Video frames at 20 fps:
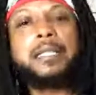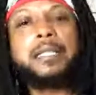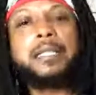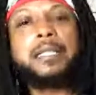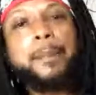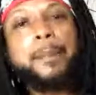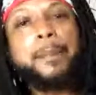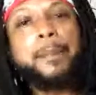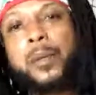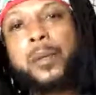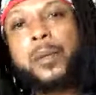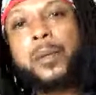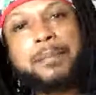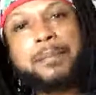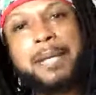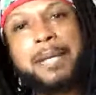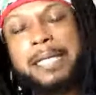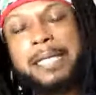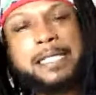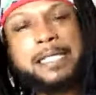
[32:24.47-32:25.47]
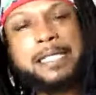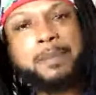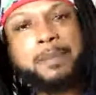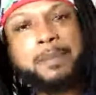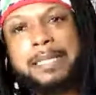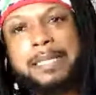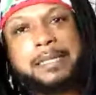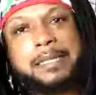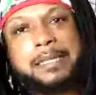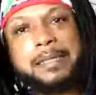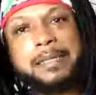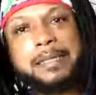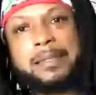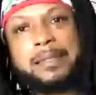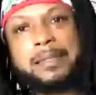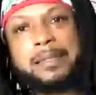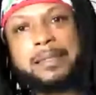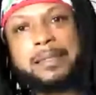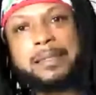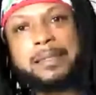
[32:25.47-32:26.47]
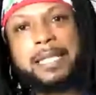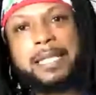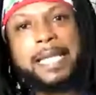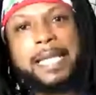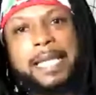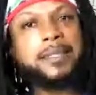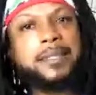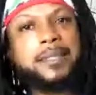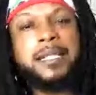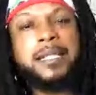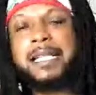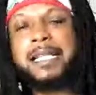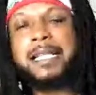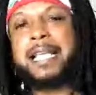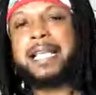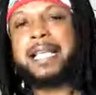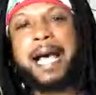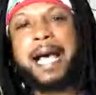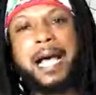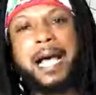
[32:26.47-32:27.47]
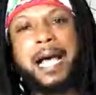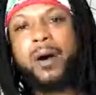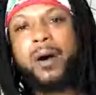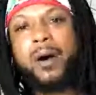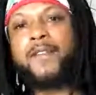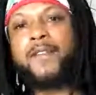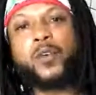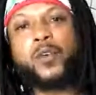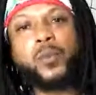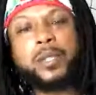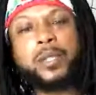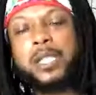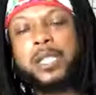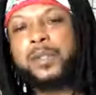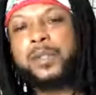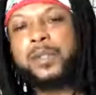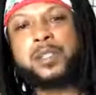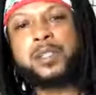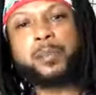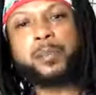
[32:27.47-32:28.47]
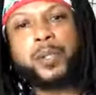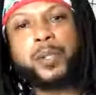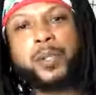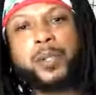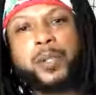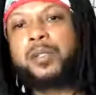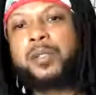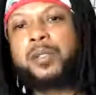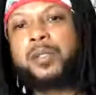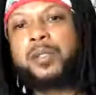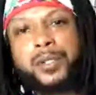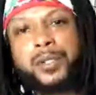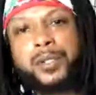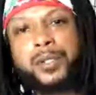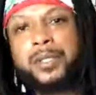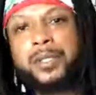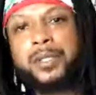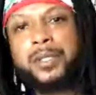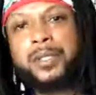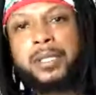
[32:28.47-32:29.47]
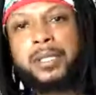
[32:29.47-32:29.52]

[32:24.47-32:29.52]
That boy wasn't minding his business. He took his eye off of what he was supposed to be doing.